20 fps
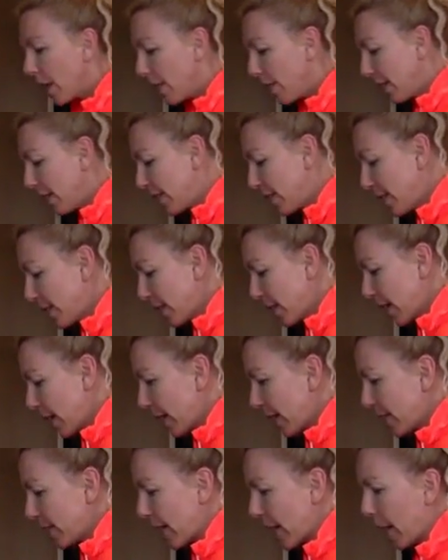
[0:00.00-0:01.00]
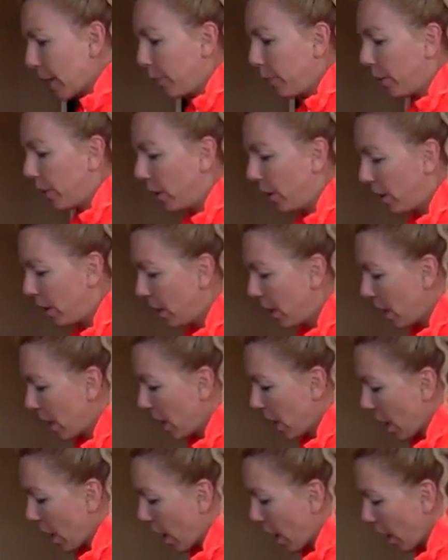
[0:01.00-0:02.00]
This is an example
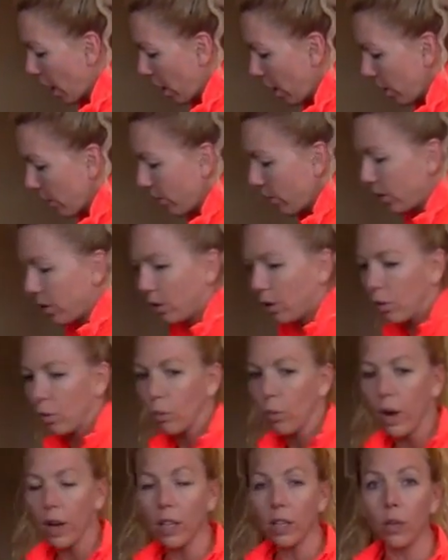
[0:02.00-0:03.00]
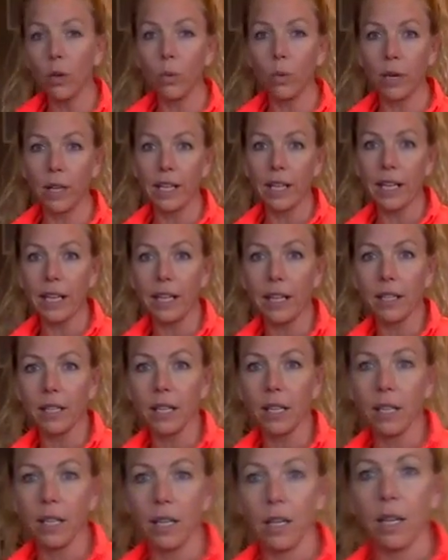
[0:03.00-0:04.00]
of what you would eat
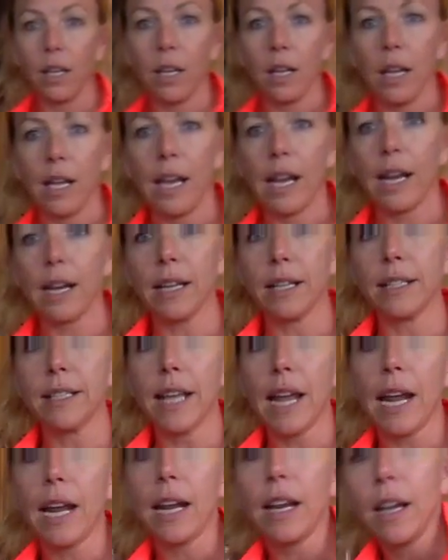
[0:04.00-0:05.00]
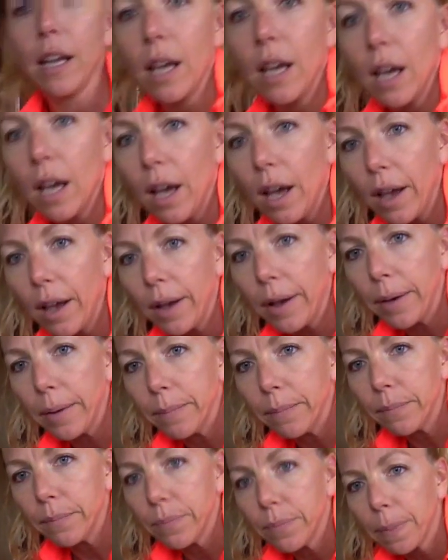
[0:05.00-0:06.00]
in a day.
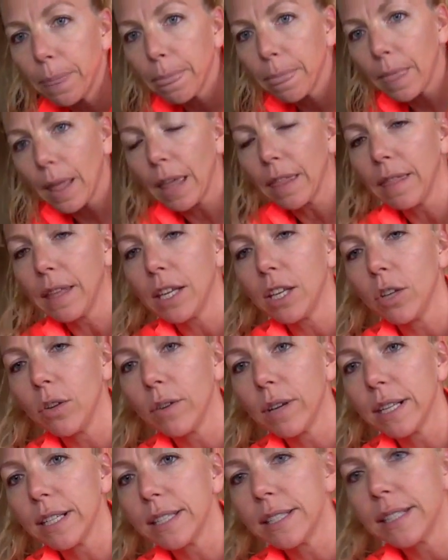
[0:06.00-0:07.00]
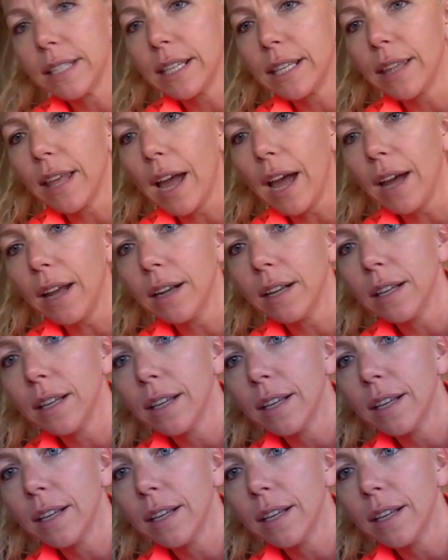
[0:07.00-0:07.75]
I think you can see that.